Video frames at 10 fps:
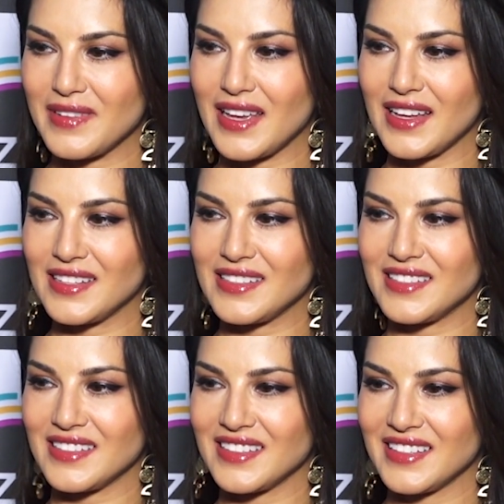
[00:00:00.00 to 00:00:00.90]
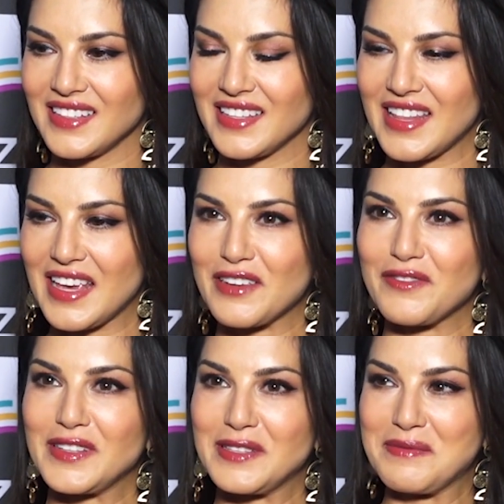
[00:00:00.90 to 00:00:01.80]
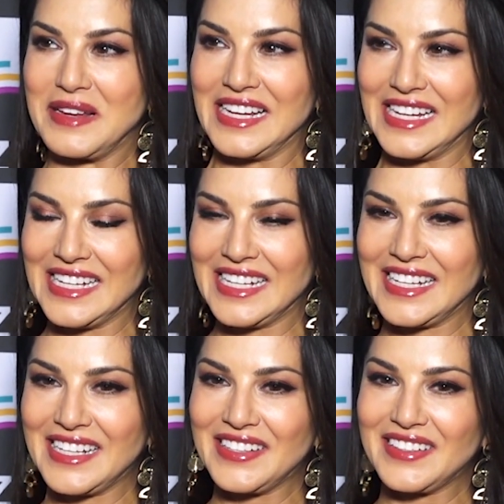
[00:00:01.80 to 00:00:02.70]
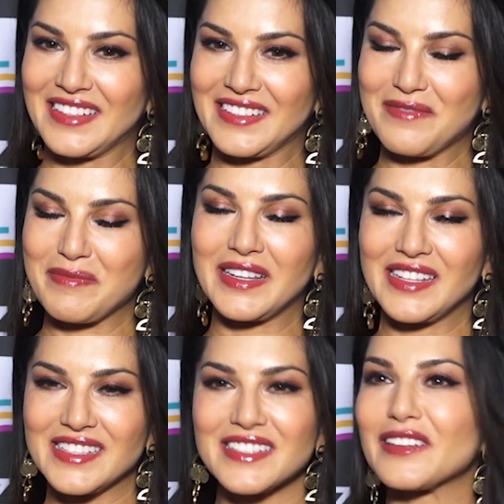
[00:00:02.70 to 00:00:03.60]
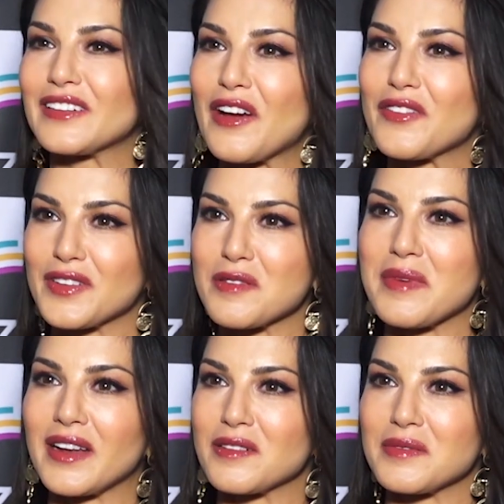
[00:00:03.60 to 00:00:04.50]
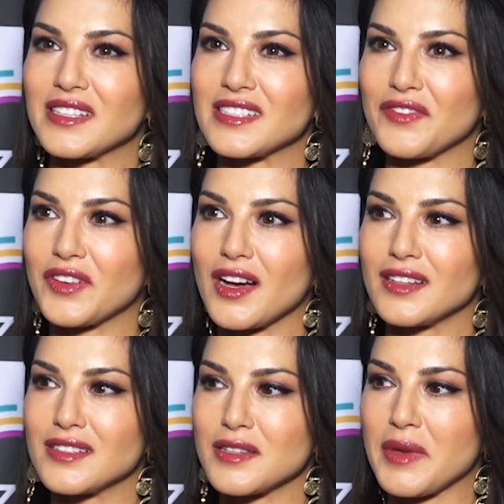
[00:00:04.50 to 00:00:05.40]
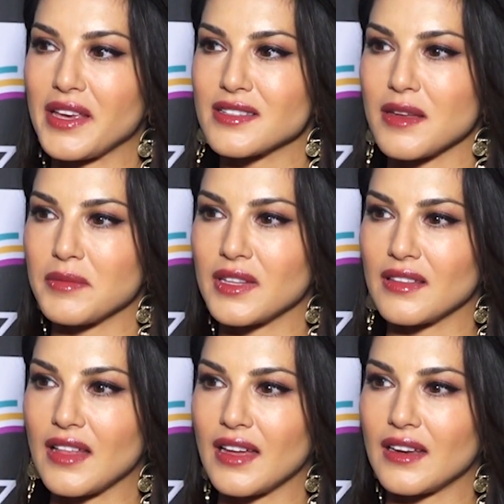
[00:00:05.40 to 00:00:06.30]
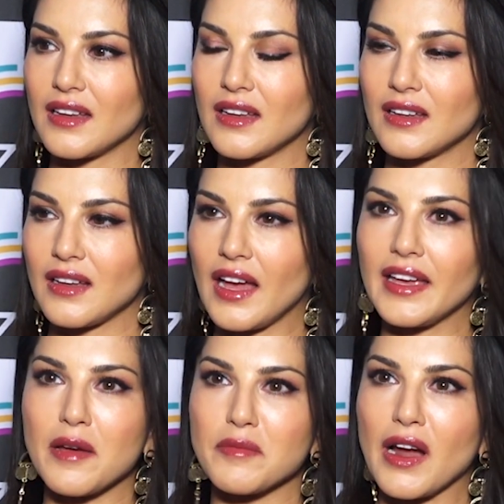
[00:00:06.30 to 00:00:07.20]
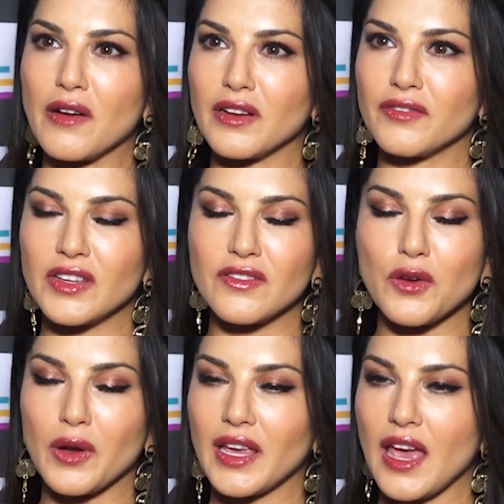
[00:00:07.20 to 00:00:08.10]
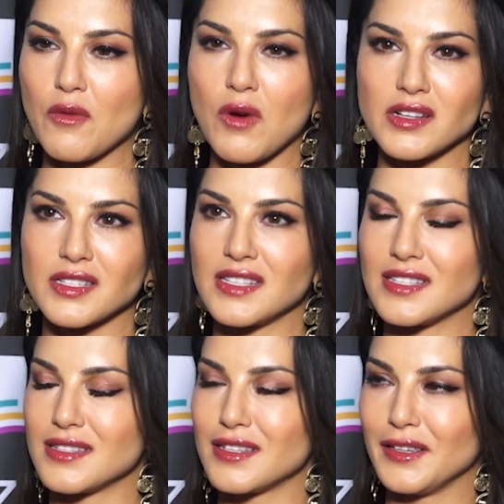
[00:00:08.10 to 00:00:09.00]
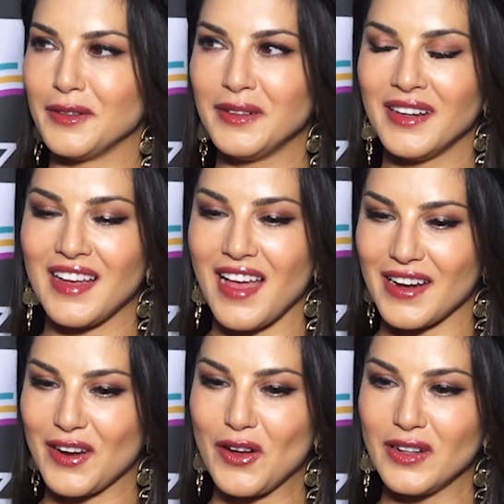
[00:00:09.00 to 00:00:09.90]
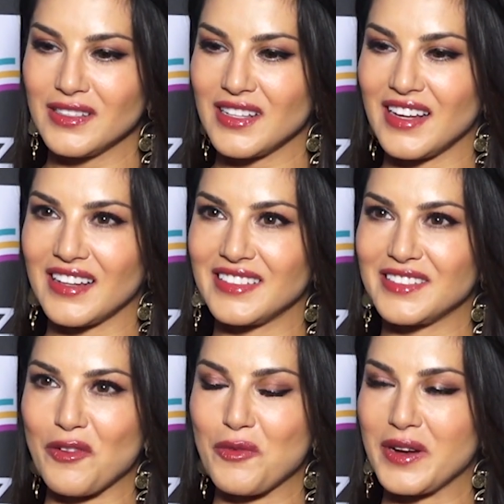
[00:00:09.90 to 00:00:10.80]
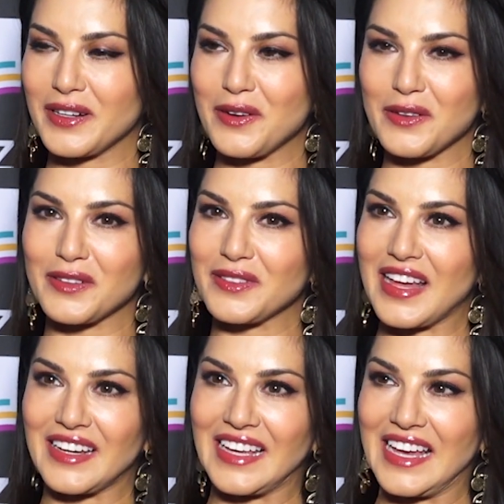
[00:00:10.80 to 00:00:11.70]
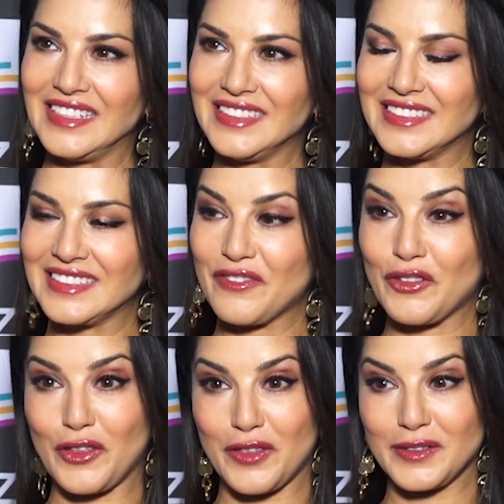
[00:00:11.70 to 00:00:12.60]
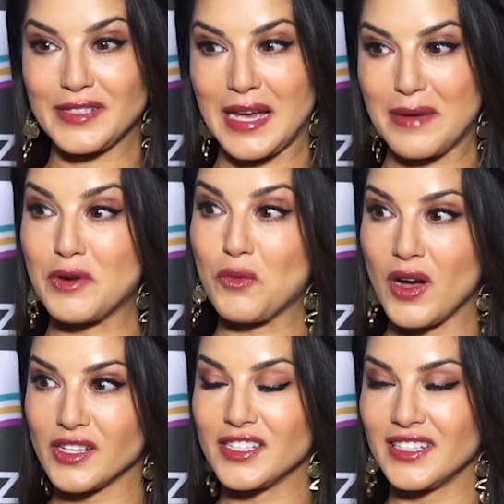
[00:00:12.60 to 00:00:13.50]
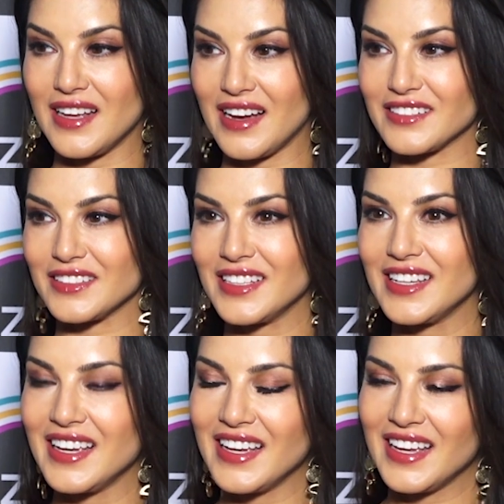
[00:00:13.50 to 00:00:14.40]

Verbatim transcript: and they convinced me, but it's turned out for the better because I've gotten to make something that I am proud of. Even though I can't watch season 2 at all, I don't want to go through that again for a third time and watch it, actually.